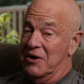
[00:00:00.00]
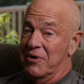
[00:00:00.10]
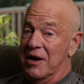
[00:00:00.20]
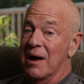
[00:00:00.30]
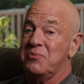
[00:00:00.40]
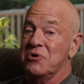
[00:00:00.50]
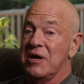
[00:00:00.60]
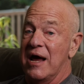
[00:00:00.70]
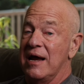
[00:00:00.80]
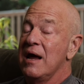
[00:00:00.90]
clearing up
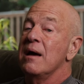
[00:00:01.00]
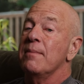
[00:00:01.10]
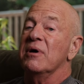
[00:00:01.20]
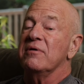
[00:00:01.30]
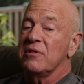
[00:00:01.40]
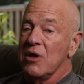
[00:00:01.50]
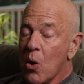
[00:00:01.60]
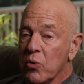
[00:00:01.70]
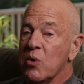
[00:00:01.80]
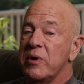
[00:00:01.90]
your day. But
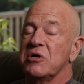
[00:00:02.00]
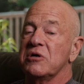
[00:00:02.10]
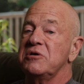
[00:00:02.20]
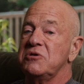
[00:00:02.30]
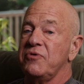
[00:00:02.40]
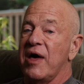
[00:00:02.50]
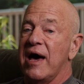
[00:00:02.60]
the only way you're going to do